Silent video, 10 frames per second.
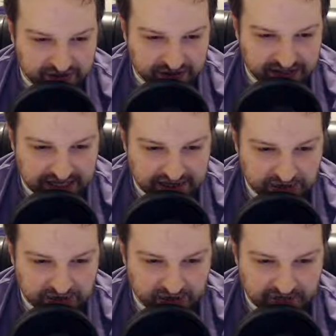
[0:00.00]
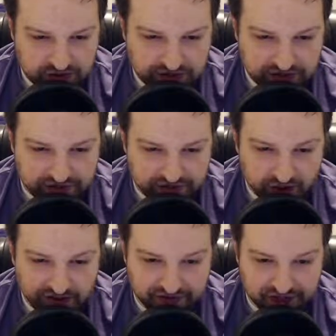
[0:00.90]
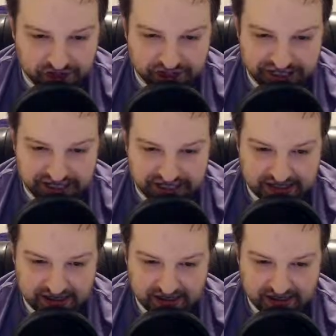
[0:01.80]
Align your movements with the flow of your chi,